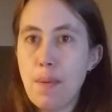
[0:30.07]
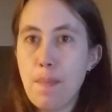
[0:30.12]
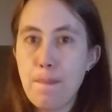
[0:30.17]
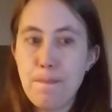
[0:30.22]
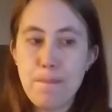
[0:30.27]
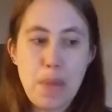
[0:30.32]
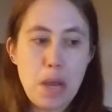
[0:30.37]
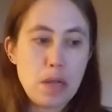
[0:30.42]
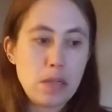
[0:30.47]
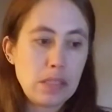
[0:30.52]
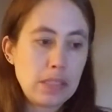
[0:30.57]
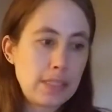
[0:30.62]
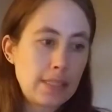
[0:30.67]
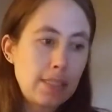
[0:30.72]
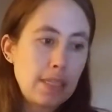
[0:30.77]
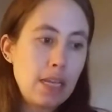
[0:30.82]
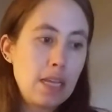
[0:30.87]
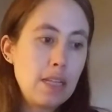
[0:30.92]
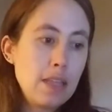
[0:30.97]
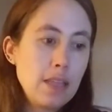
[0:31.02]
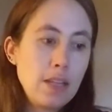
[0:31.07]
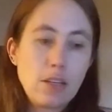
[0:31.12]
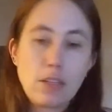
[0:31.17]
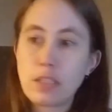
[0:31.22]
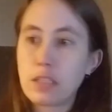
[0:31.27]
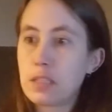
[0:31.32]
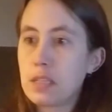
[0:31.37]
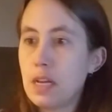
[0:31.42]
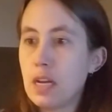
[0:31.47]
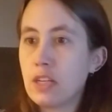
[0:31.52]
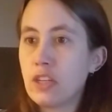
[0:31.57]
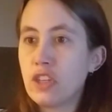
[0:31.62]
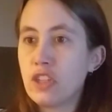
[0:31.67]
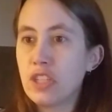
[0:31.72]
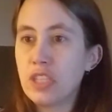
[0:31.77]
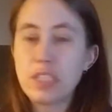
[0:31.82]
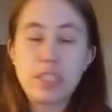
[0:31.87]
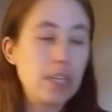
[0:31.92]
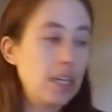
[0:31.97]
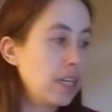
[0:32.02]
melts, and there's a
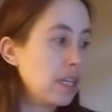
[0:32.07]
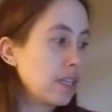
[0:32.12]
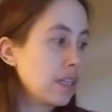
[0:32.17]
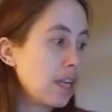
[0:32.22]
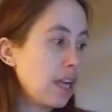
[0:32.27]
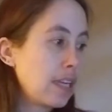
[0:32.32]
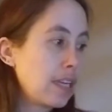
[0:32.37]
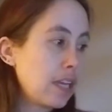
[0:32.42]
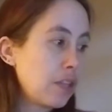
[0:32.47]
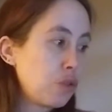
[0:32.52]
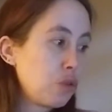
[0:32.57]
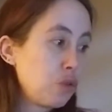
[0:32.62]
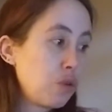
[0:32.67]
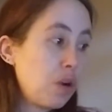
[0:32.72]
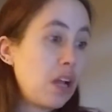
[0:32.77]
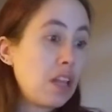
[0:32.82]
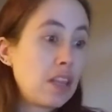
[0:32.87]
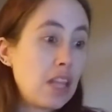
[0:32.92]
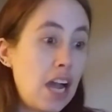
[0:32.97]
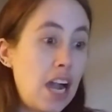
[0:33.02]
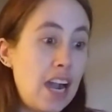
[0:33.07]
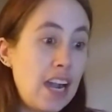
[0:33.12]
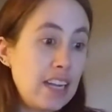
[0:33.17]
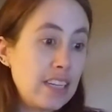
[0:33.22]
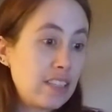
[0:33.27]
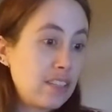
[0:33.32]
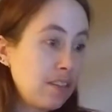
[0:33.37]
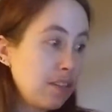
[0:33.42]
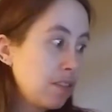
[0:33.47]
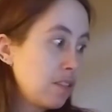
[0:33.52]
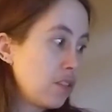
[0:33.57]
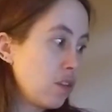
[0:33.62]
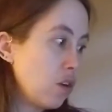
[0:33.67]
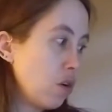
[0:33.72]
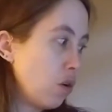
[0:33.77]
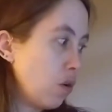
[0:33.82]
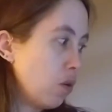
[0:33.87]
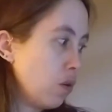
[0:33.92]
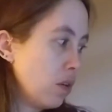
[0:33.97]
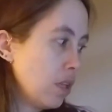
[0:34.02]
shit ton. I got through a lot,
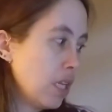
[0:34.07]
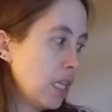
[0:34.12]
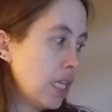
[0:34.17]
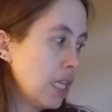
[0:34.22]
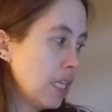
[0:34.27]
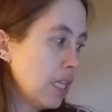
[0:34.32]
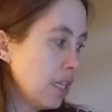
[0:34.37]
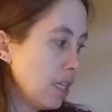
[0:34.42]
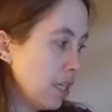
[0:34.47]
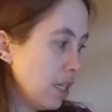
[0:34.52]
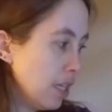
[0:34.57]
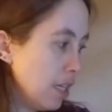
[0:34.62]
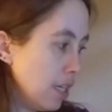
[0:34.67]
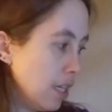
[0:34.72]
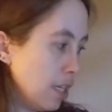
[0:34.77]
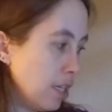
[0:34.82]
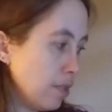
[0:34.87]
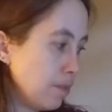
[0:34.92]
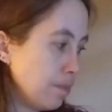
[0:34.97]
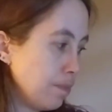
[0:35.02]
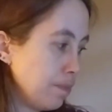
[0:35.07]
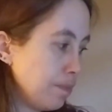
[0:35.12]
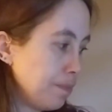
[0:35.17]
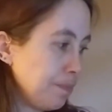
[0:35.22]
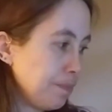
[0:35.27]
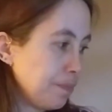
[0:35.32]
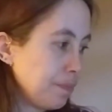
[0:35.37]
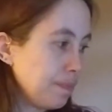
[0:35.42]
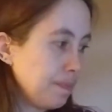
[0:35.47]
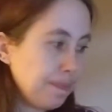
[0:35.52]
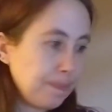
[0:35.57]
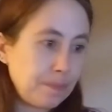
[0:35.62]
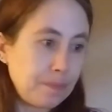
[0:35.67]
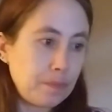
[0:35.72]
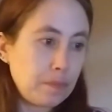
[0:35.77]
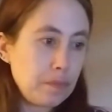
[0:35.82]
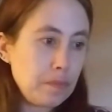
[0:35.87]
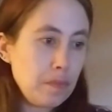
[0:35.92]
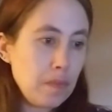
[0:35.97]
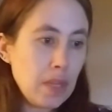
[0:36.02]
so
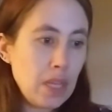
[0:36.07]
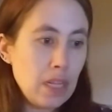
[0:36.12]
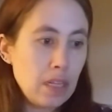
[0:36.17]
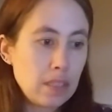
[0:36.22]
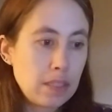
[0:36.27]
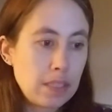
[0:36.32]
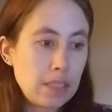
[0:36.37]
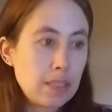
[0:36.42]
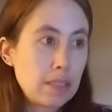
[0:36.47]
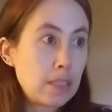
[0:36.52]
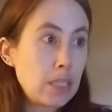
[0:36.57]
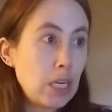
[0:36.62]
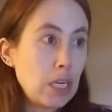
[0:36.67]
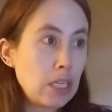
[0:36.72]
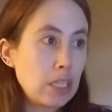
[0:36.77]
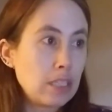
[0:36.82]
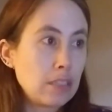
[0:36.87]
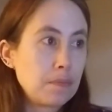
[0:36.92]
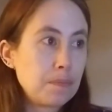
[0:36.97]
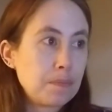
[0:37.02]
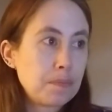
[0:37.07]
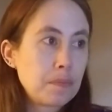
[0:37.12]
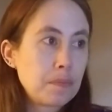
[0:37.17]
let's get started.